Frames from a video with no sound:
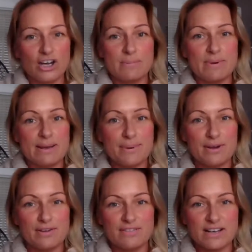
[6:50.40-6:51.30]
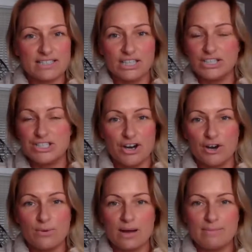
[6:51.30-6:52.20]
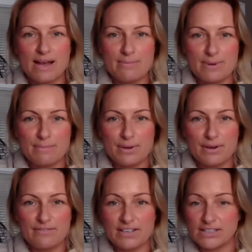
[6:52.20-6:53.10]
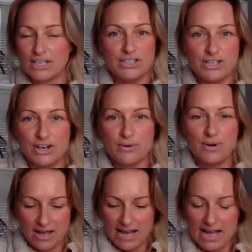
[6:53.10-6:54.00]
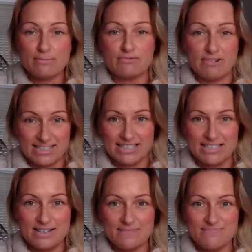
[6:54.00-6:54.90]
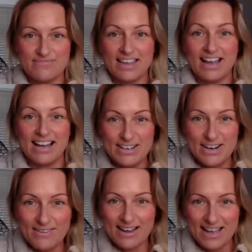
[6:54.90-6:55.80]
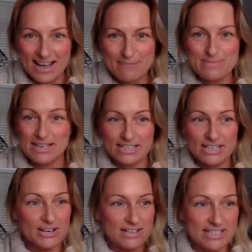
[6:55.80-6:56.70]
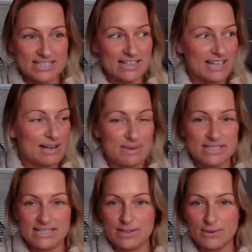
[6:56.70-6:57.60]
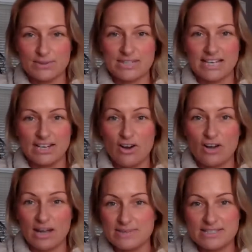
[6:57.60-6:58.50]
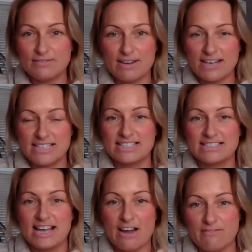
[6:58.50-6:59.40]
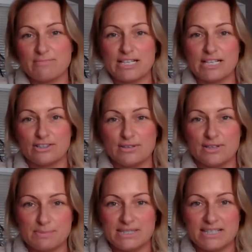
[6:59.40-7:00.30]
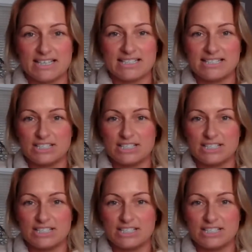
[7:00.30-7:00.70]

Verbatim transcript: Are you being perfect? No. Am I being perfect? No. I'm ratty. I know I am. It, you know, you can sit there and meditate all day long. I'm still ratty because I haven't been through this particular